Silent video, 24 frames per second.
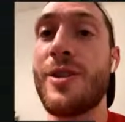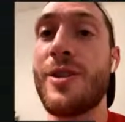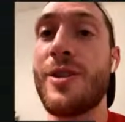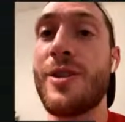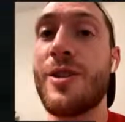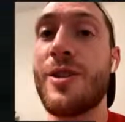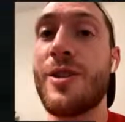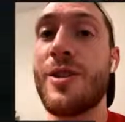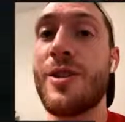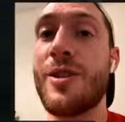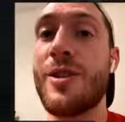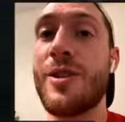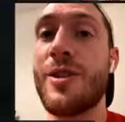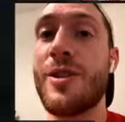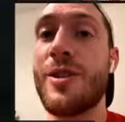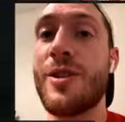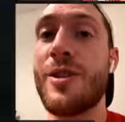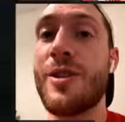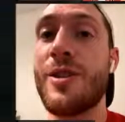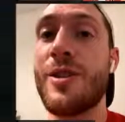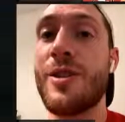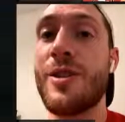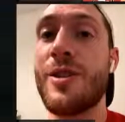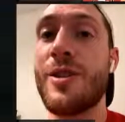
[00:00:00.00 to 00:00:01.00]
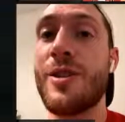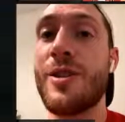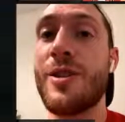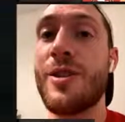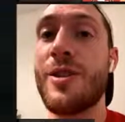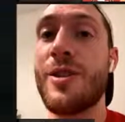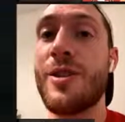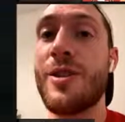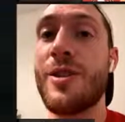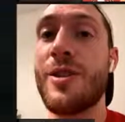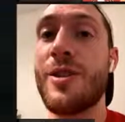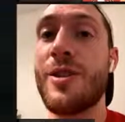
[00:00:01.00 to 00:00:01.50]
Laviska
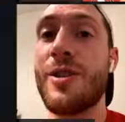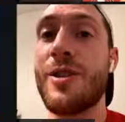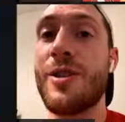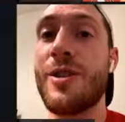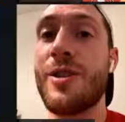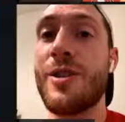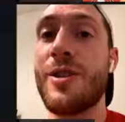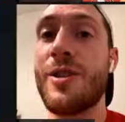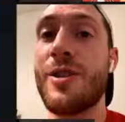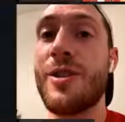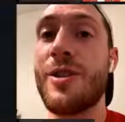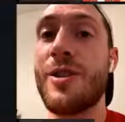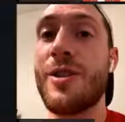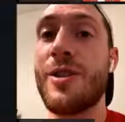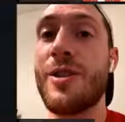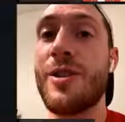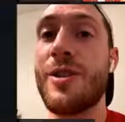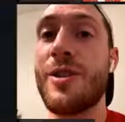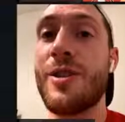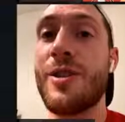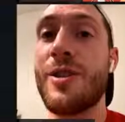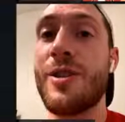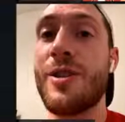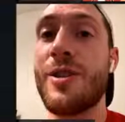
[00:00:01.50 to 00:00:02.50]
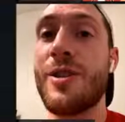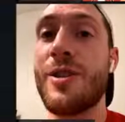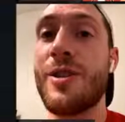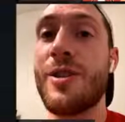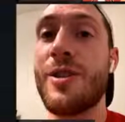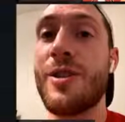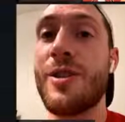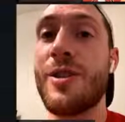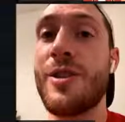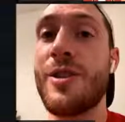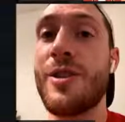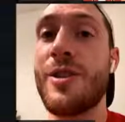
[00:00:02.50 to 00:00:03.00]
is more of an
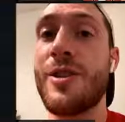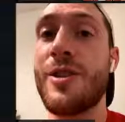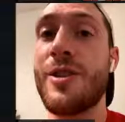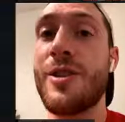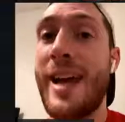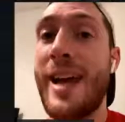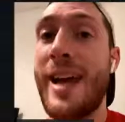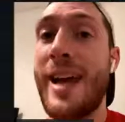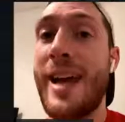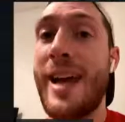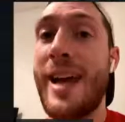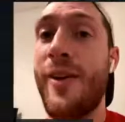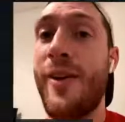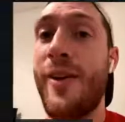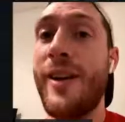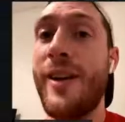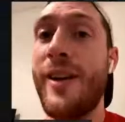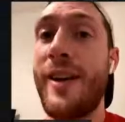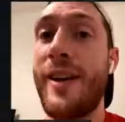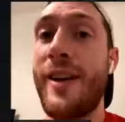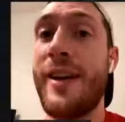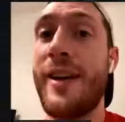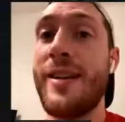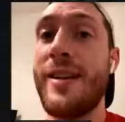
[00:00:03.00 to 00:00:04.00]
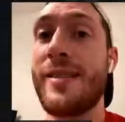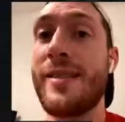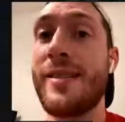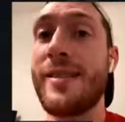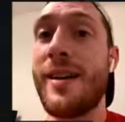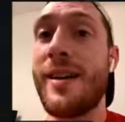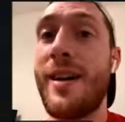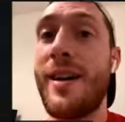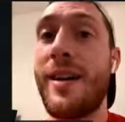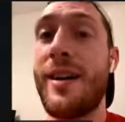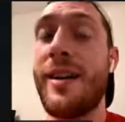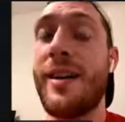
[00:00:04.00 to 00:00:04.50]
unknown, but he's got the
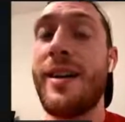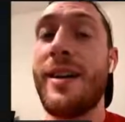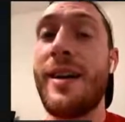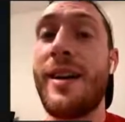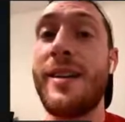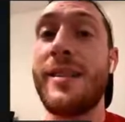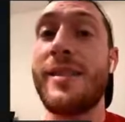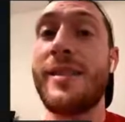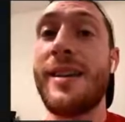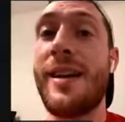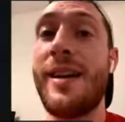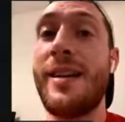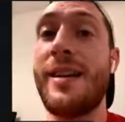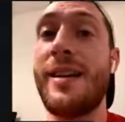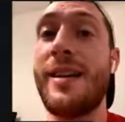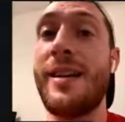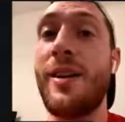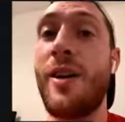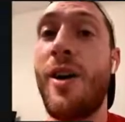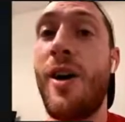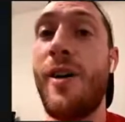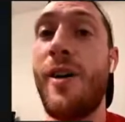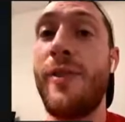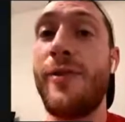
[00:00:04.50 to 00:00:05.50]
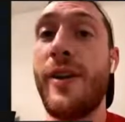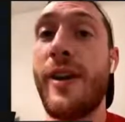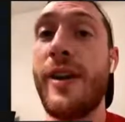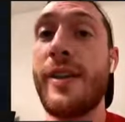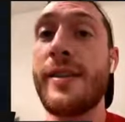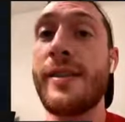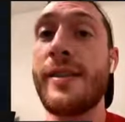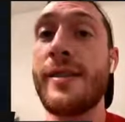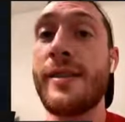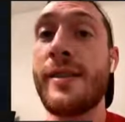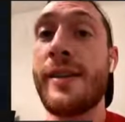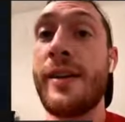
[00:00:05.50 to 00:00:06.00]
talent, and he's on an ascending
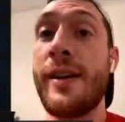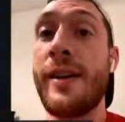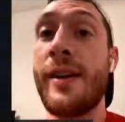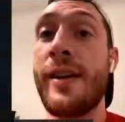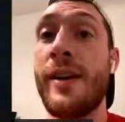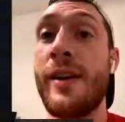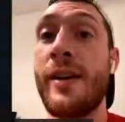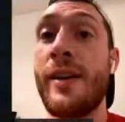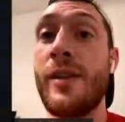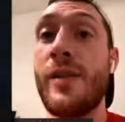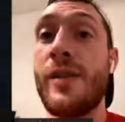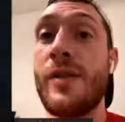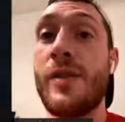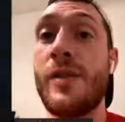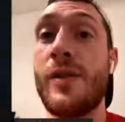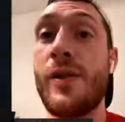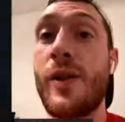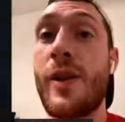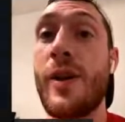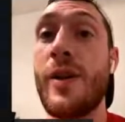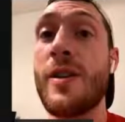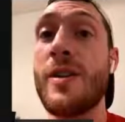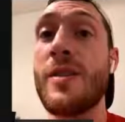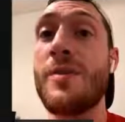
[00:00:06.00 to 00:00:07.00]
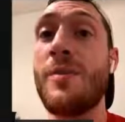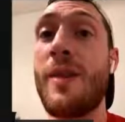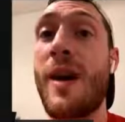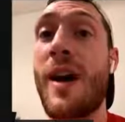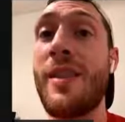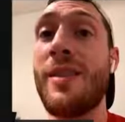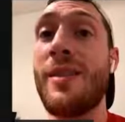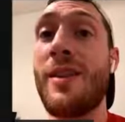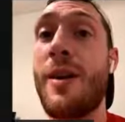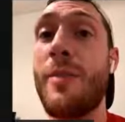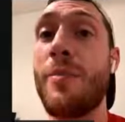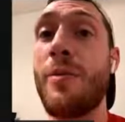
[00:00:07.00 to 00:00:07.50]
offense. So here's
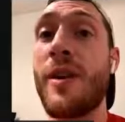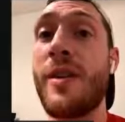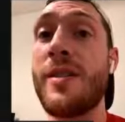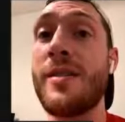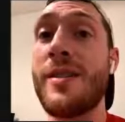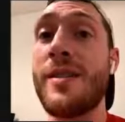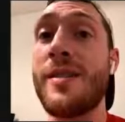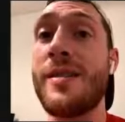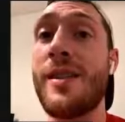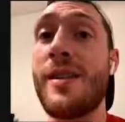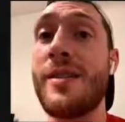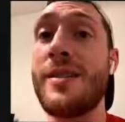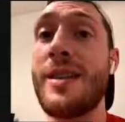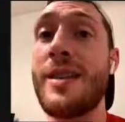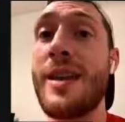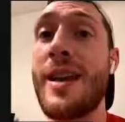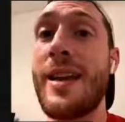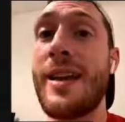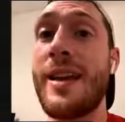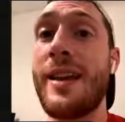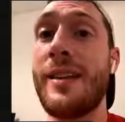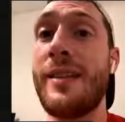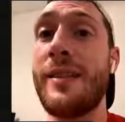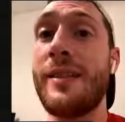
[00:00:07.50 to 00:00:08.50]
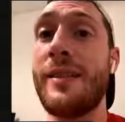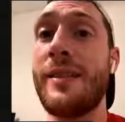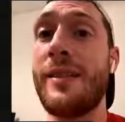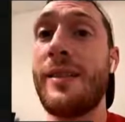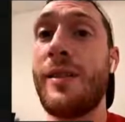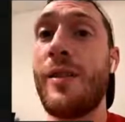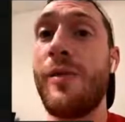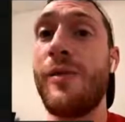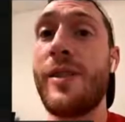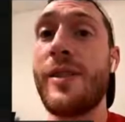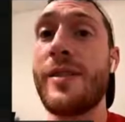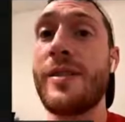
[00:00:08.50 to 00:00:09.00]
my thought process on taking
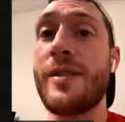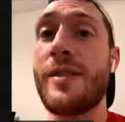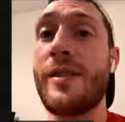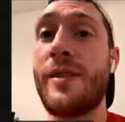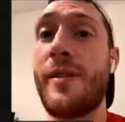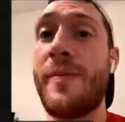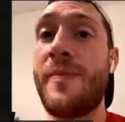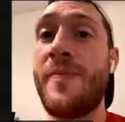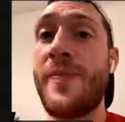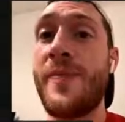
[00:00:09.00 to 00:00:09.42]
Laviska.